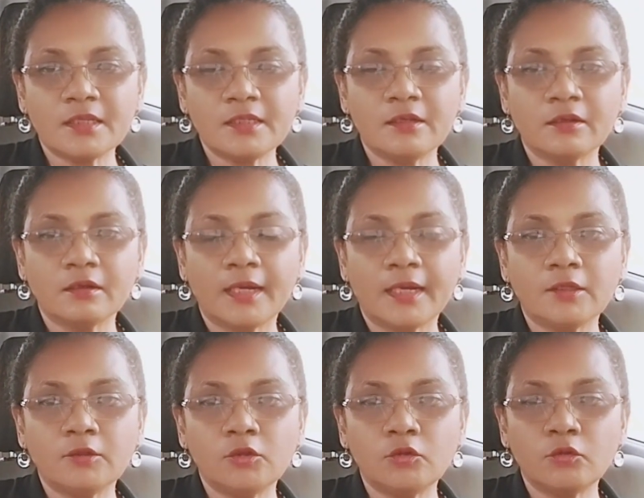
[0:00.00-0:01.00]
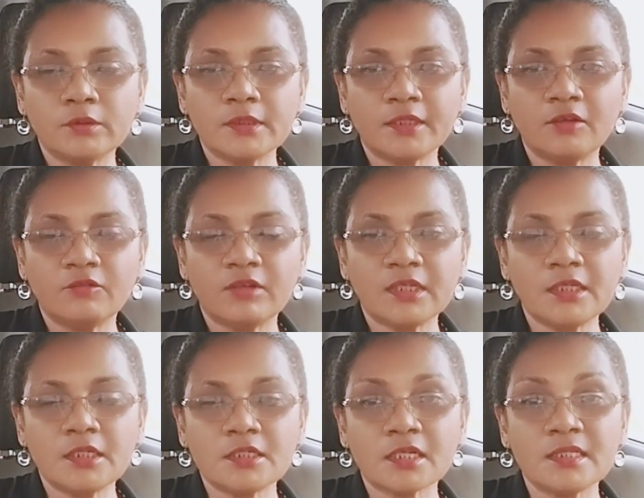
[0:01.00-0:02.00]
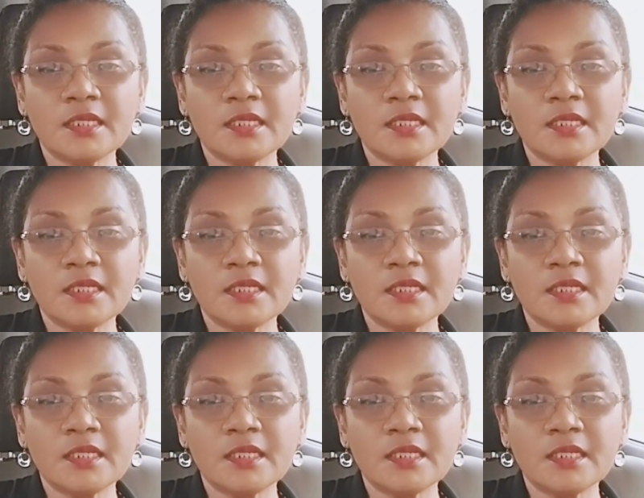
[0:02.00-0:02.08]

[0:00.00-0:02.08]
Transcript: a year and you don't take your vacation.